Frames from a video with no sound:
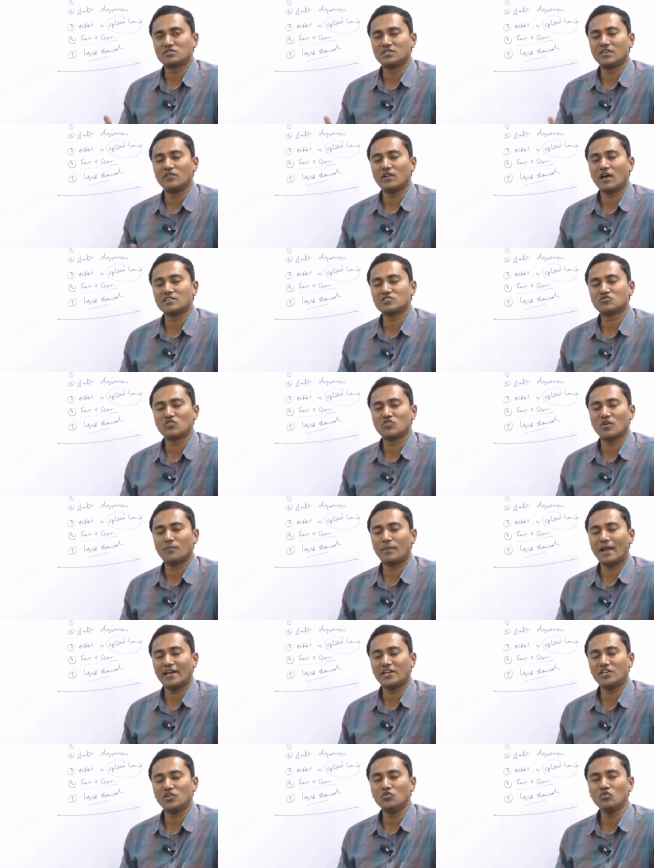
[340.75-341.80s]
They will ask you a
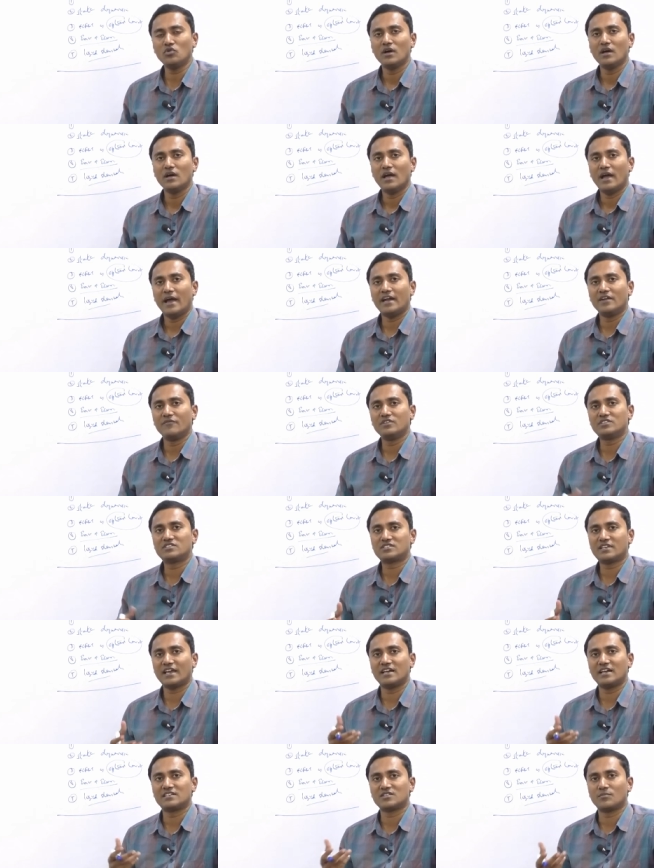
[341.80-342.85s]
plateau and which
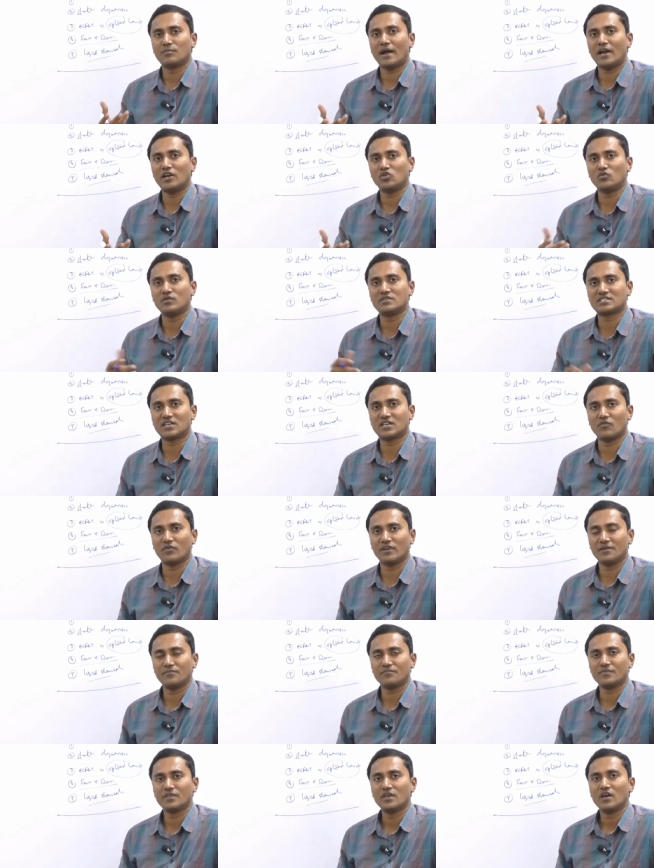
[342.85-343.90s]
states the plateau is
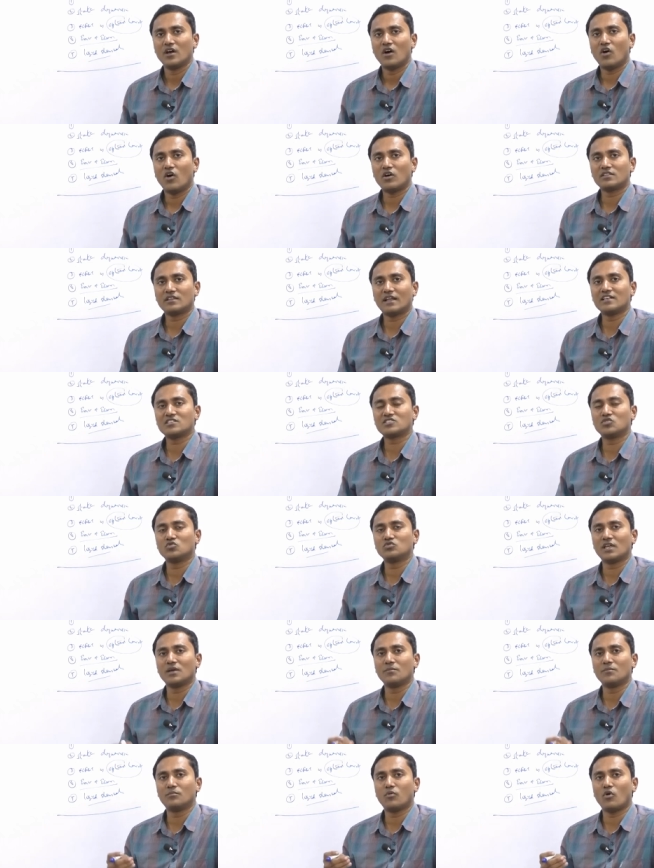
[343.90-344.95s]
covering, or they'll ask you
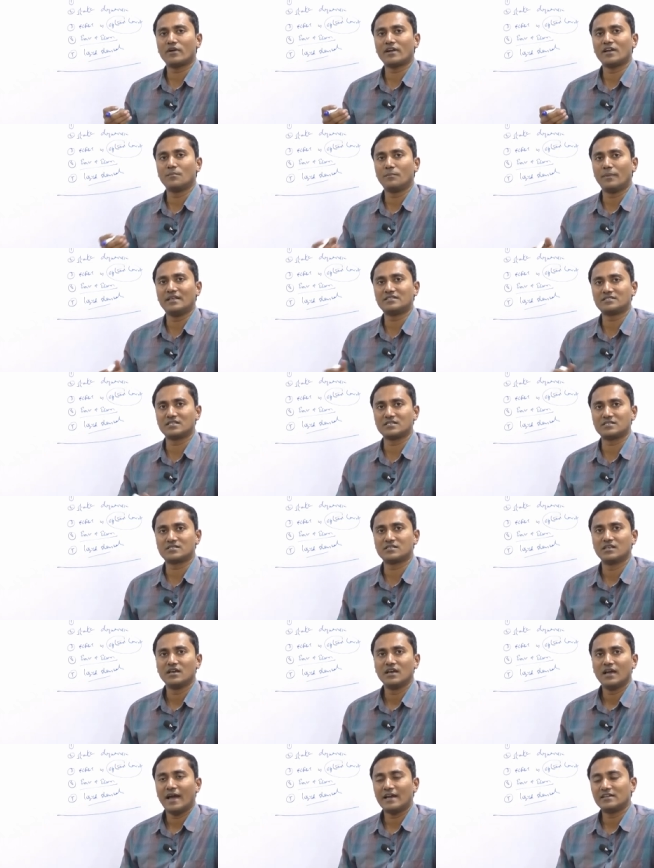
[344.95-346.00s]
the important
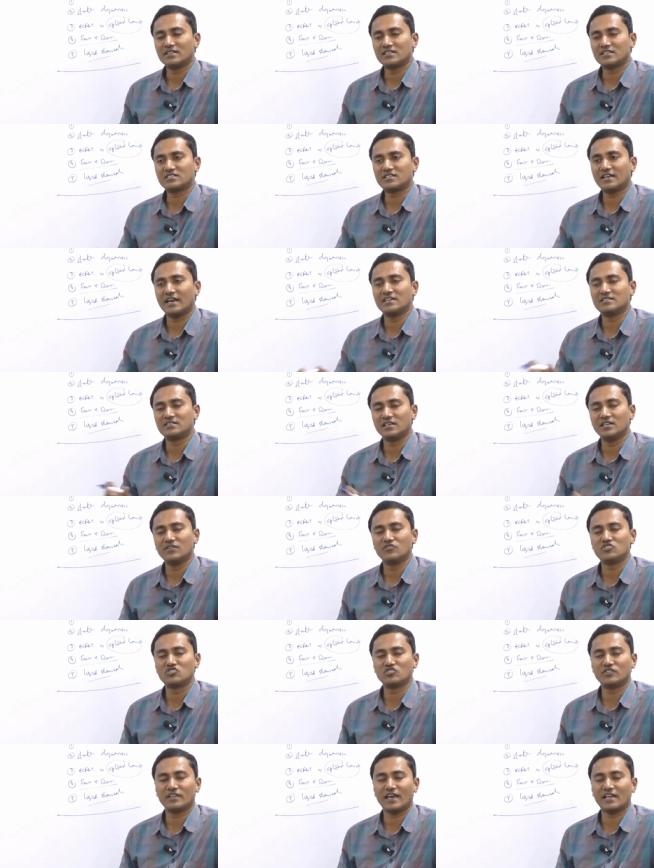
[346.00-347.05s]
places and the states in
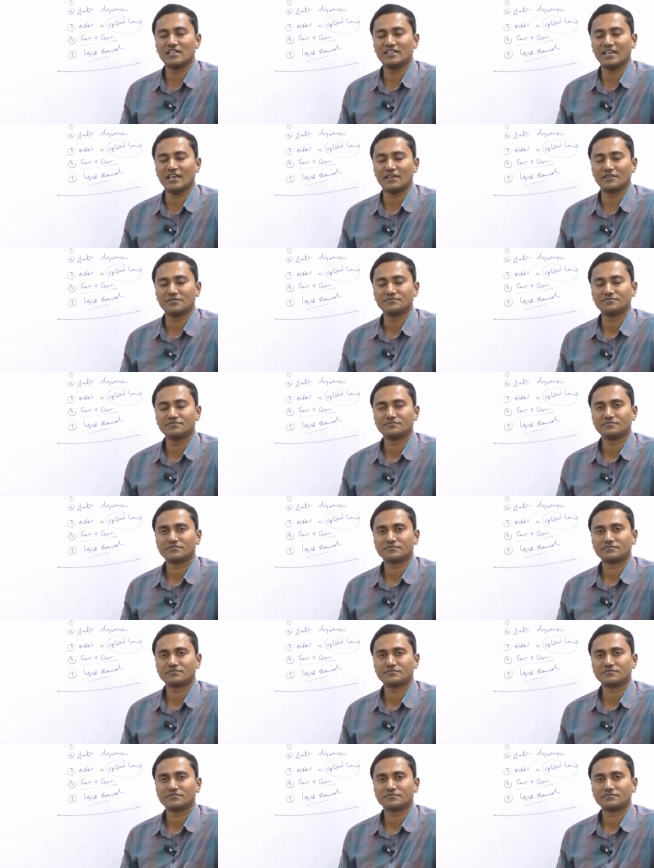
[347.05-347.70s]
which they are there.